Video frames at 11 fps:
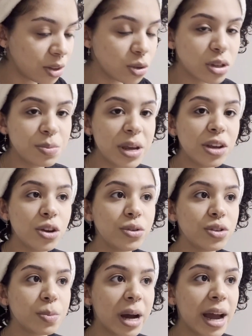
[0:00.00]
this was being
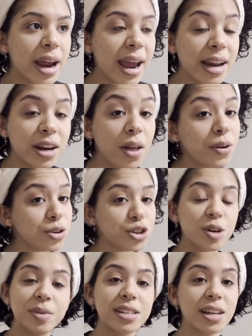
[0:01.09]
used by another
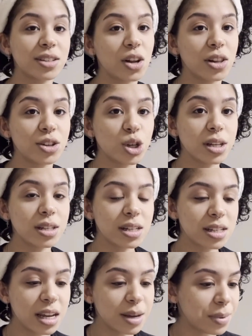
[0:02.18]
German sexologist. His
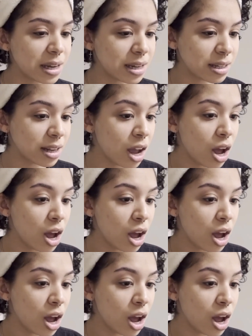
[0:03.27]
name is